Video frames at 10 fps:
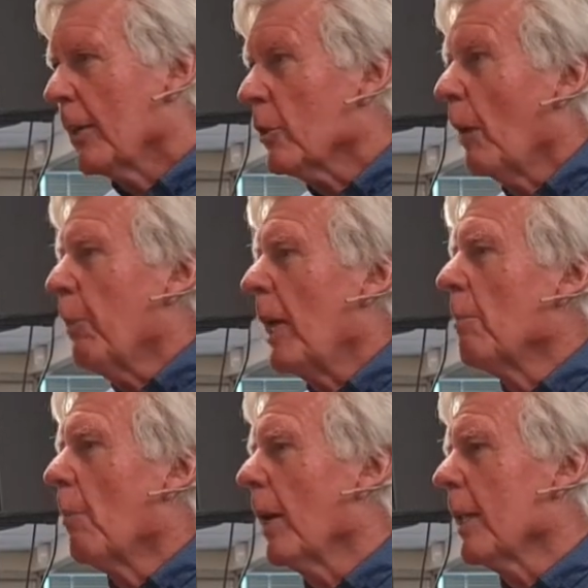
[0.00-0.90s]
So I
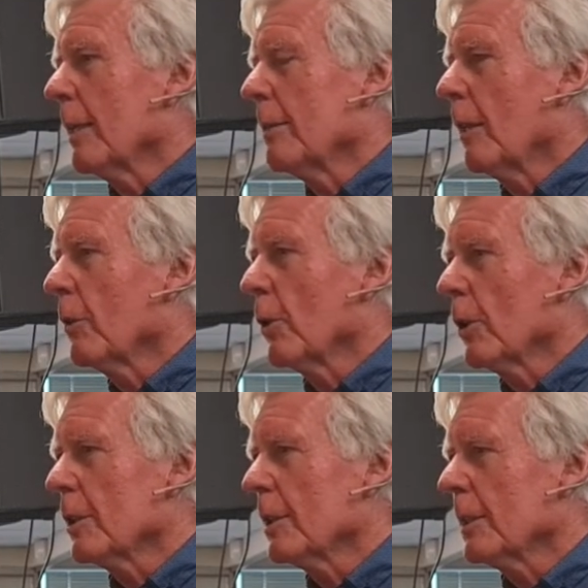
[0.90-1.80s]
blamed my mother, of
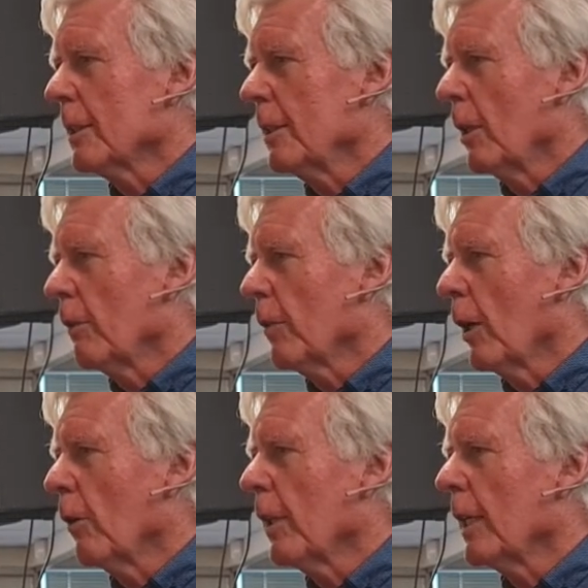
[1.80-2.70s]
course, you know, for
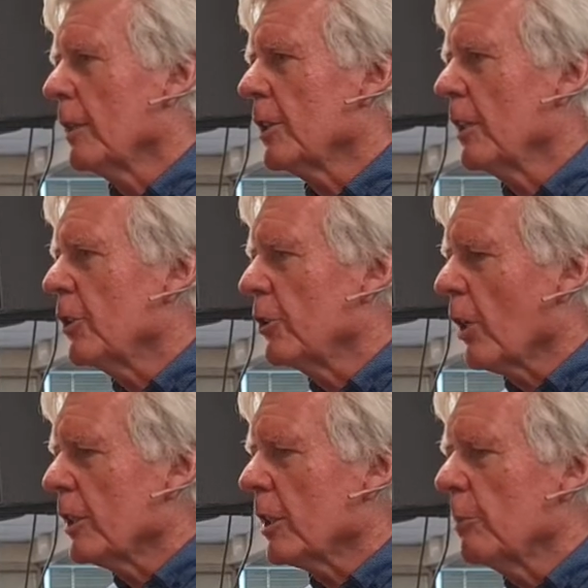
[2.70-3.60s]
the whole thing. She
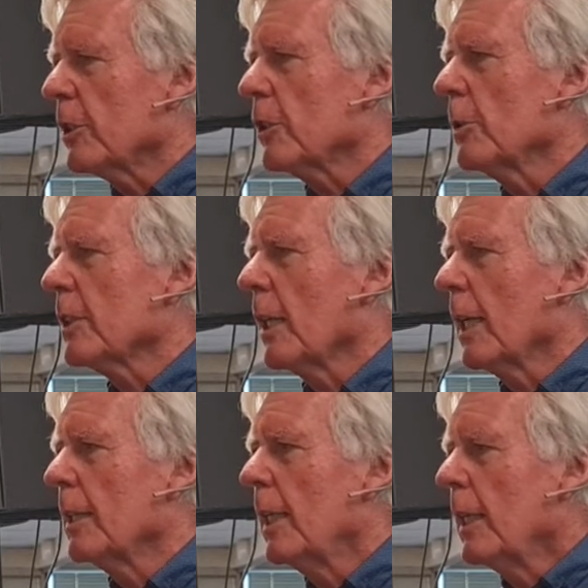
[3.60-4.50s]
tried to commit
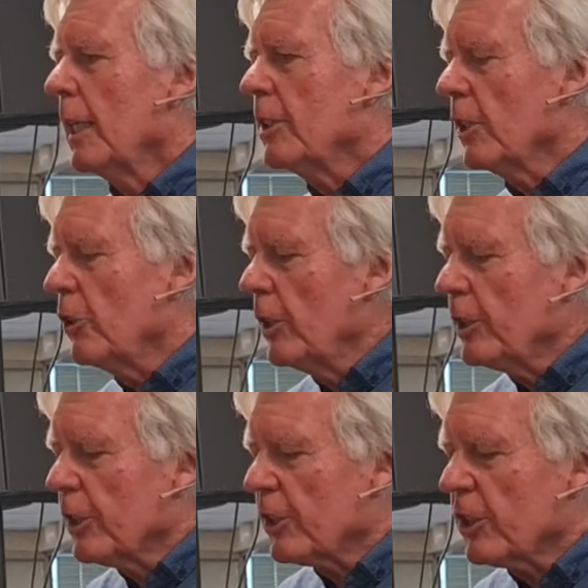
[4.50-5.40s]
suicide. He said, you
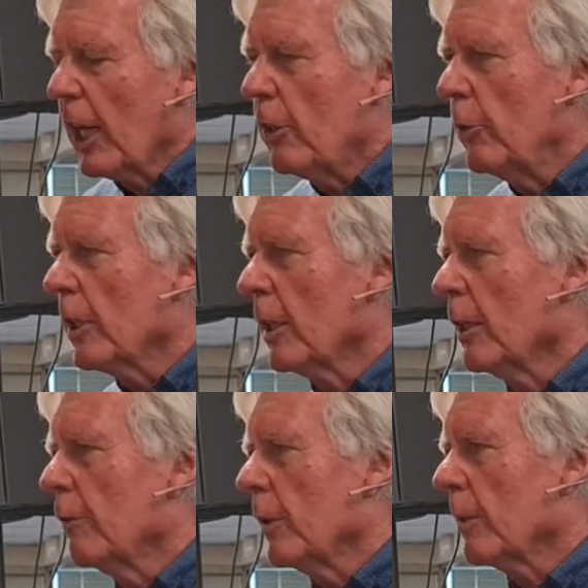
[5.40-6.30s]
need to decide who you're going
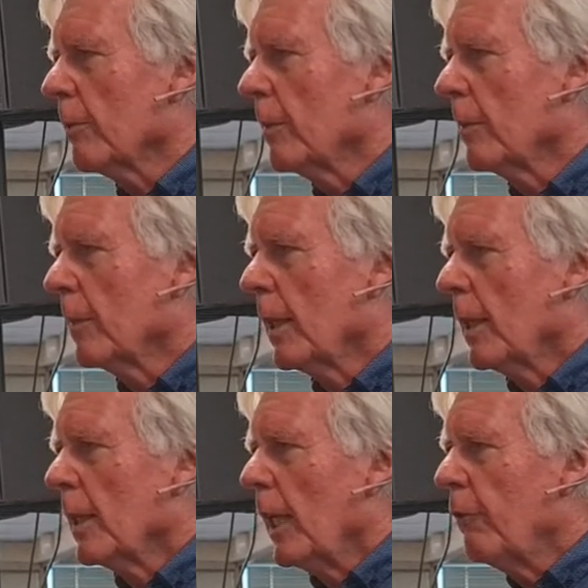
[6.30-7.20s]
to live with.
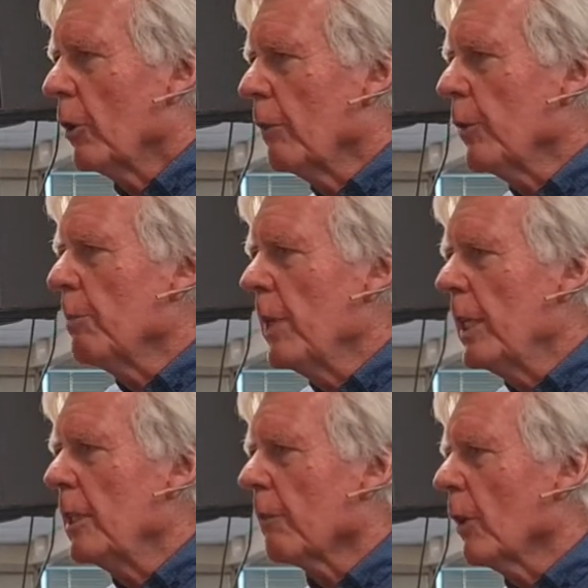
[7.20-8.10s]
If you live with
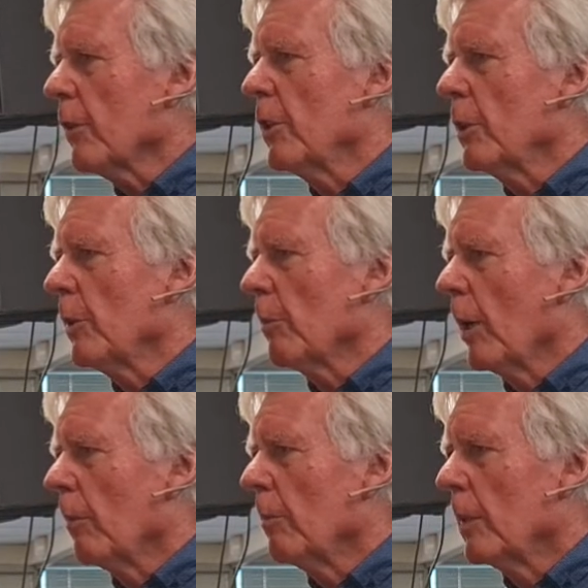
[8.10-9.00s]
me, you have nothing to do with your
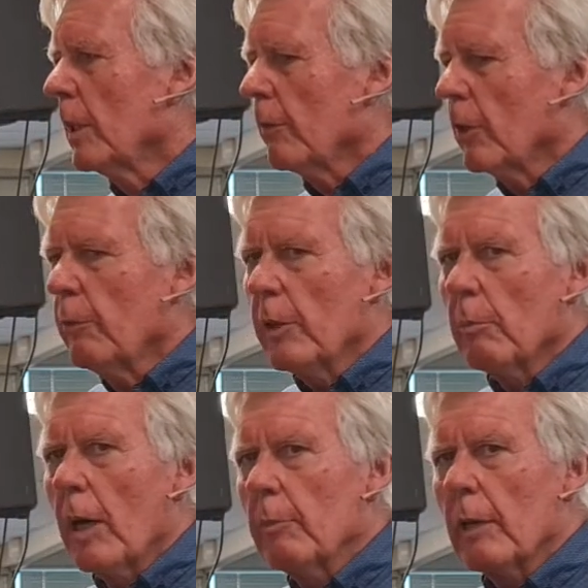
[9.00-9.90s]
mum. If you live with
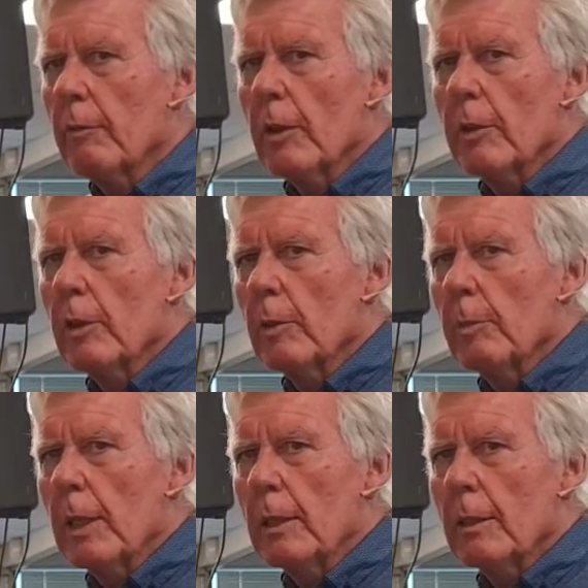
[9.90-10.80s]
your mum, you have nothing to do with
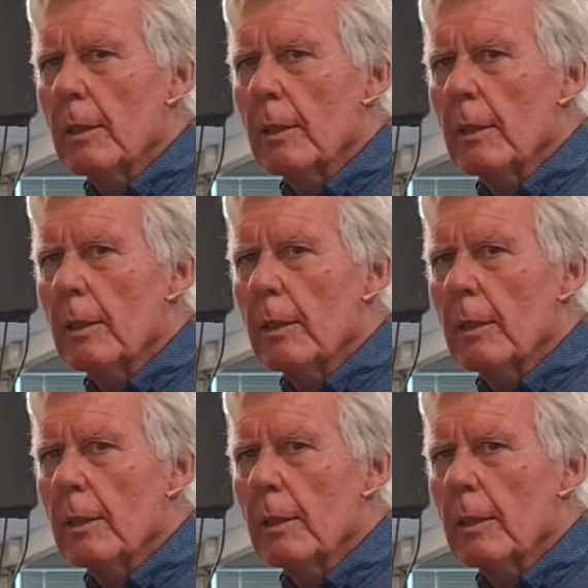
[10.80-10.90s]
me.